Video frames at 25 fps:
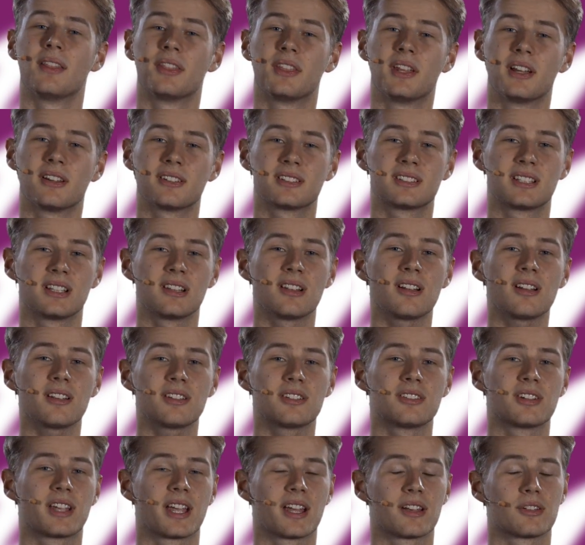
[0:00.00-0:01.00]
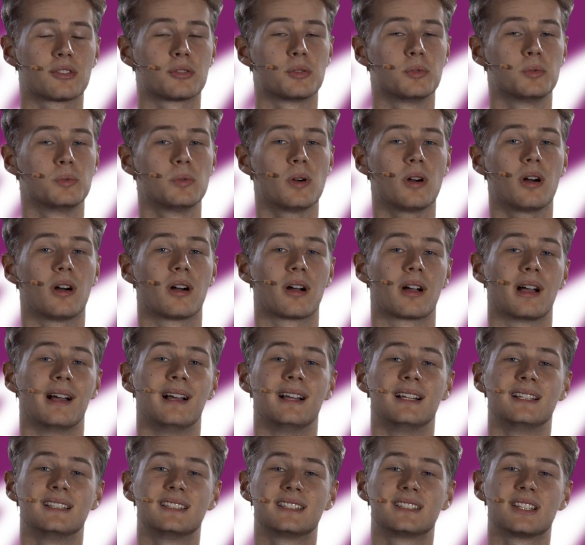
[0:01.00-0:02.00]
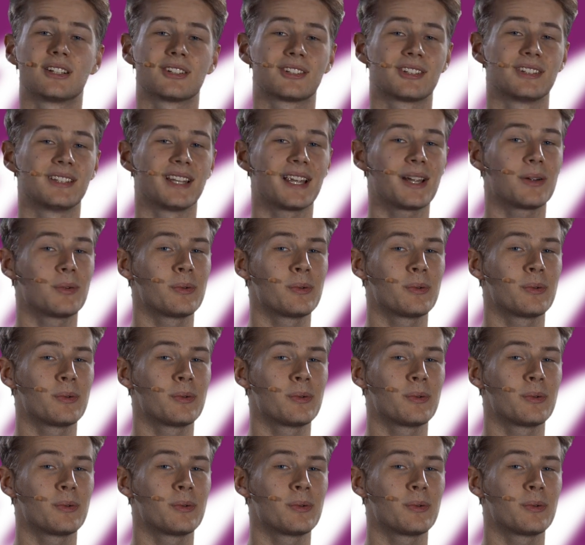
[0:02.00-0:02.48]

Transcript: There's a lot you can do wrong, so today